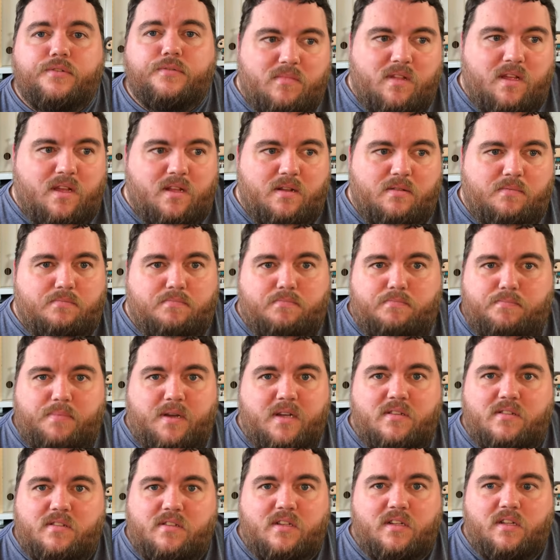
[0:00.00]
And
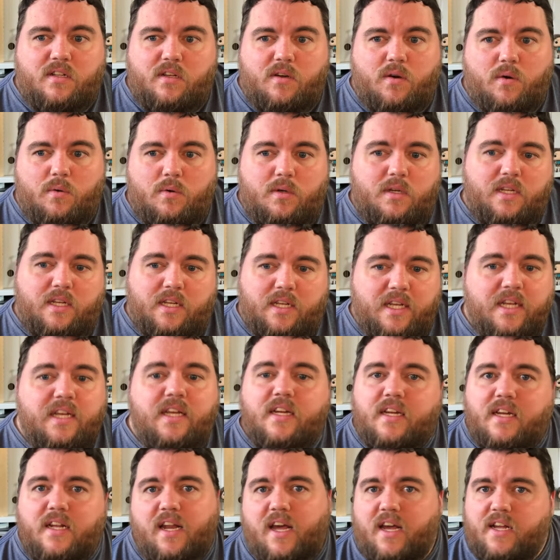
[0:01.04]
basically only he
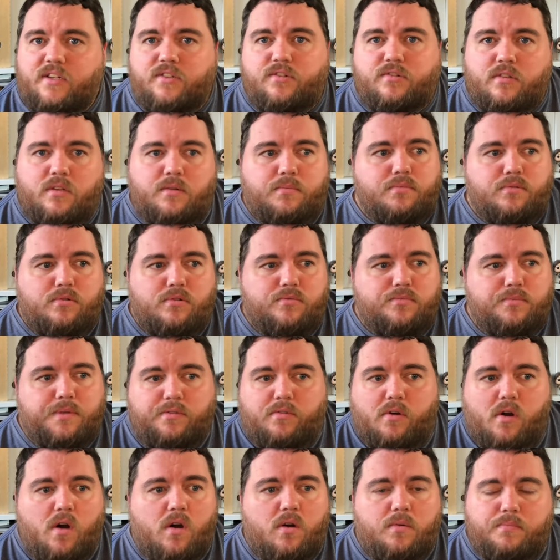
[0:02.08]
can actually prove me
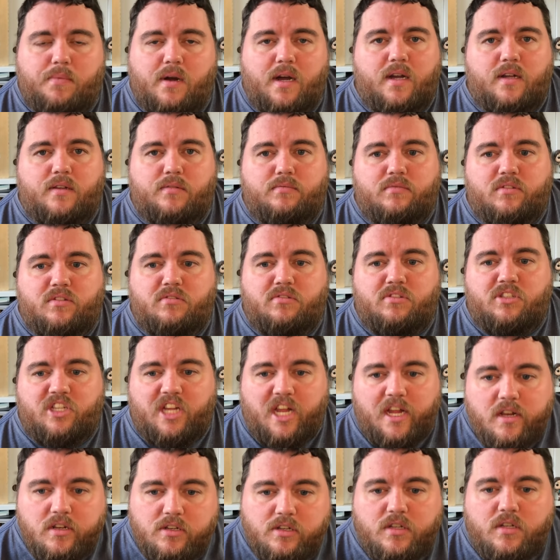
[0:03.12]
wrong by
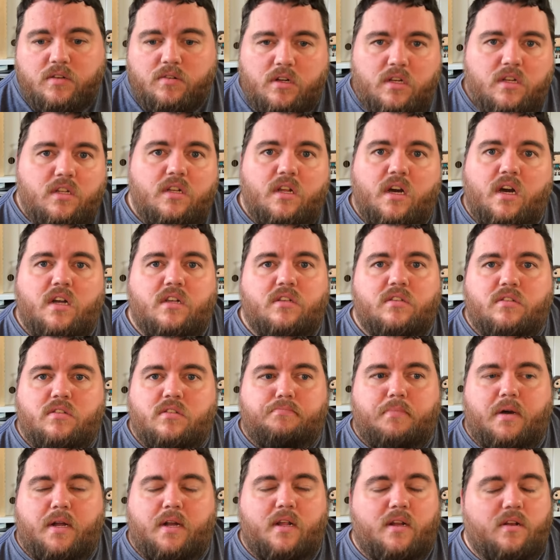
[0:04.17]
changing what he does.
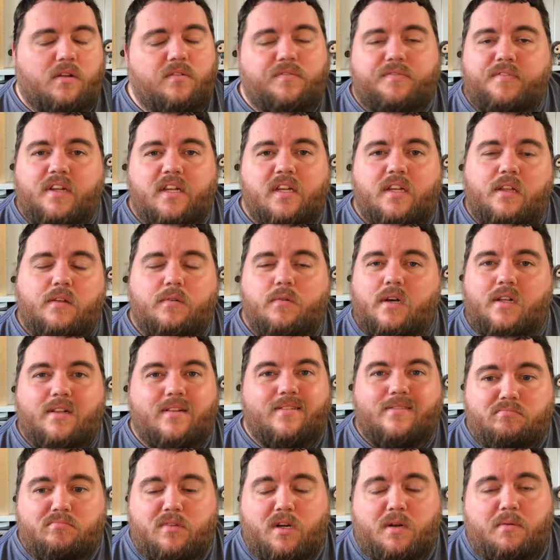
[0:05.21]
But I don't think he will.
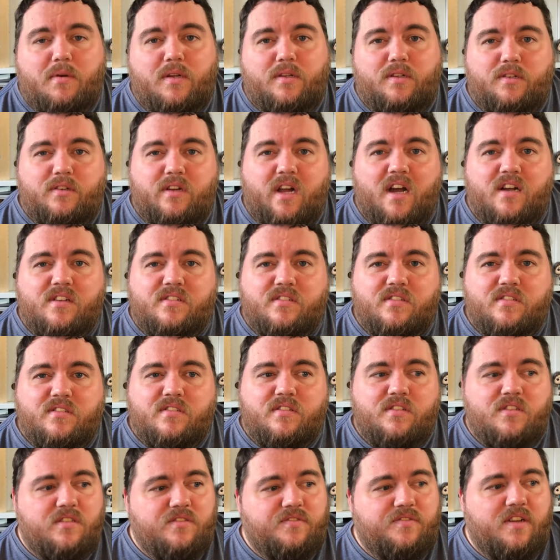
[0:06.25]
What about you guys?
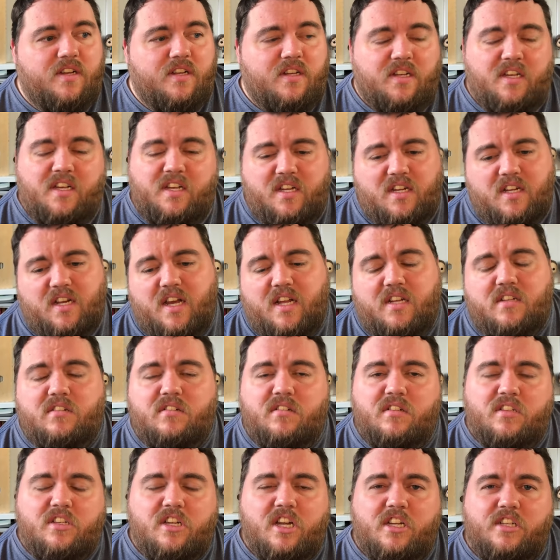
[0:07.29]
Do you think he can
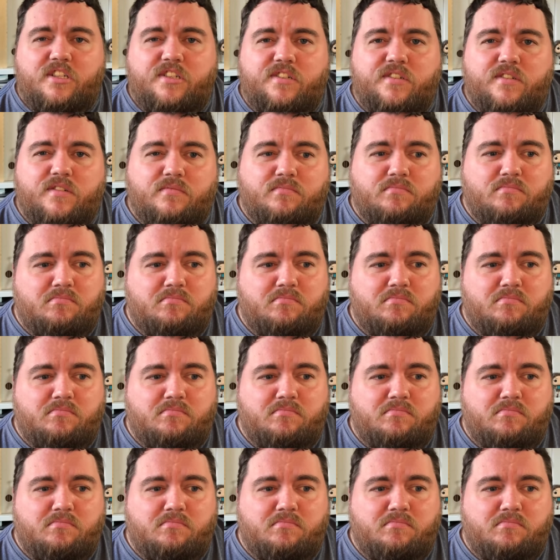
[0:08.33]
actually change?